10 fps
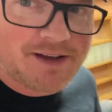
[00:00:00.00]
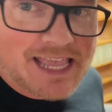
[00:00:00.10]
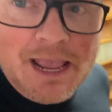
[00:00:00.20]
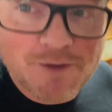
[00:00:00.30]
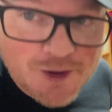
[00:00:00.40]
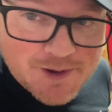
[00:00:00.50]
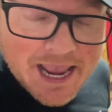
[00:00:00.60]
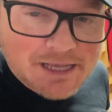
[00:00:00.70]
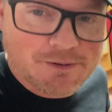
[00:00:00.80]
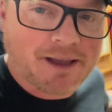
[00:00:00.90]
GameCube
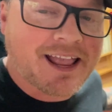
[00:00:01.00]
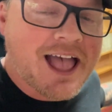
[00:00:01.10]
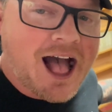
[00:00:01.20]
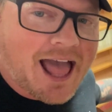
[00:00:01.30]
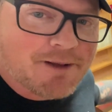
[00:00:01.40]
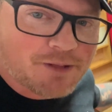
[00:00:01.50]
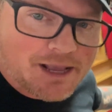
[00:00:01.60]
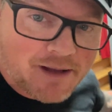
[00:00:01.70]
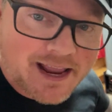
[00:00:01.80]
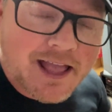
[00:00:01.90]
games, but my I didn't play
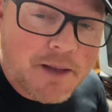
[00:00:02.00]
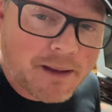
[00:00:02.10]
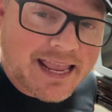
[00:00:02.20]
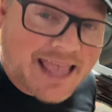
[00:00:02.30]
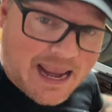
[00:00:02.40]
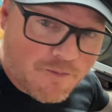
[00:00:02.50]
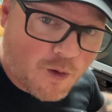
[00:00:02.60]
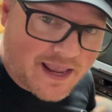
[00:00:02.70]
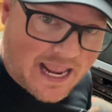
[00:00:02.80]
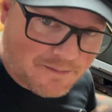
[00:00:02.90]
my my Game
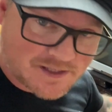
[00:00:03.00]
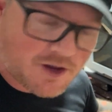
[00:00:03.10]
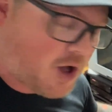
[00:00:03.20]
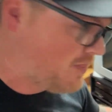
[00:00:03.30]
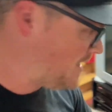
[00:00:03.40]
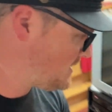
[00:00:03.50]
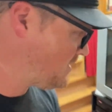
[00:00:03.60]
Boy games on this.